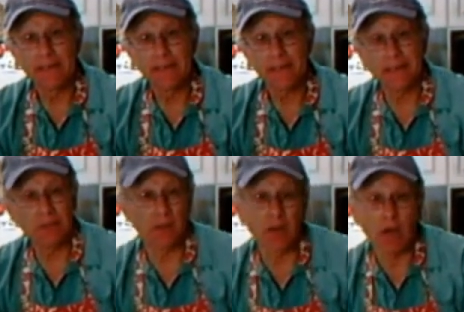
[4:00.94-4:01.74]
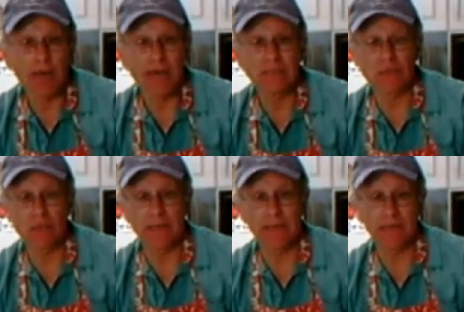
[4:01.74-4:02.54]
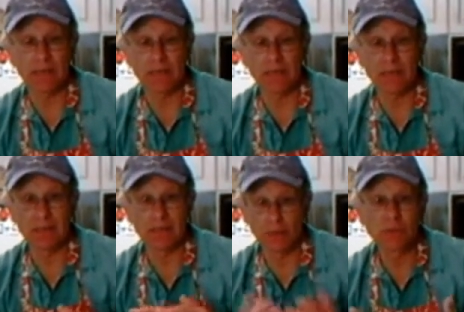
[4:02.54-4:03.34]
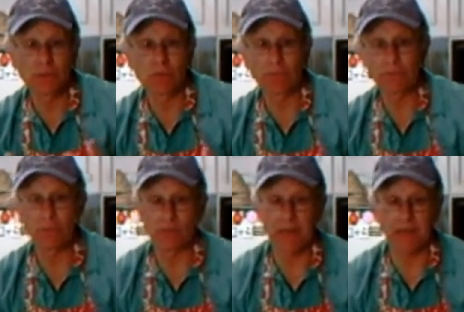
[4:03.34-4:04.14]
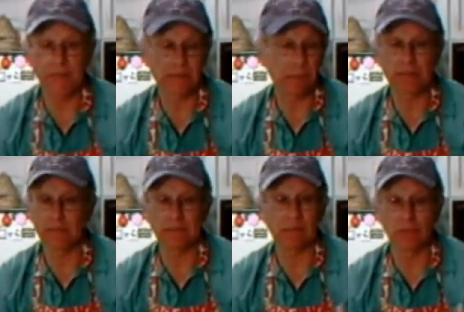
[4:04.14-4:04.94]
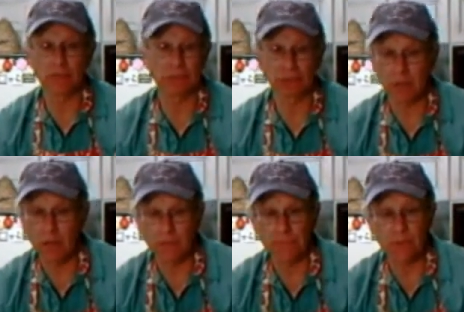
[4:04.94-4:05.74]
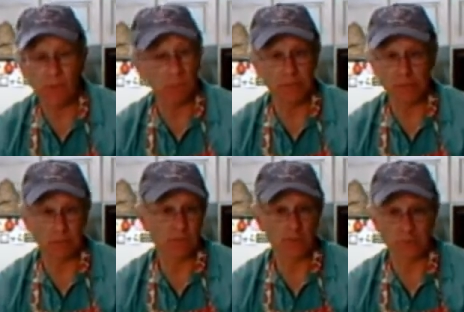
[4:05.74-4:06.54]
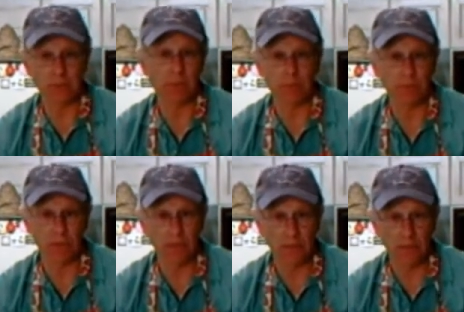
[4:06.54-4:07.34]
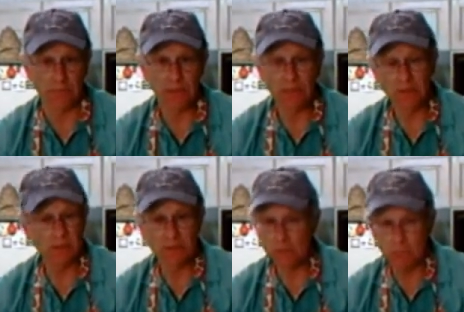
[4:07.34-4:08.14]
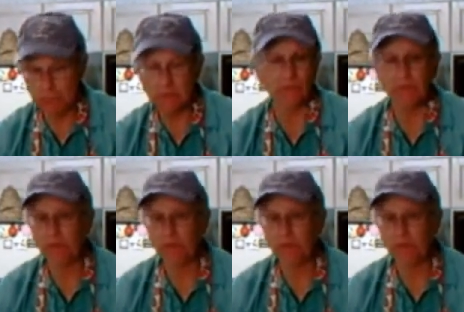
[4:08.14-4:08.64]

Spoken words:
in the gnocchi so that those grooves will catch some of that delicious sauce that will be served on top of the gnocchi. So there's a reason for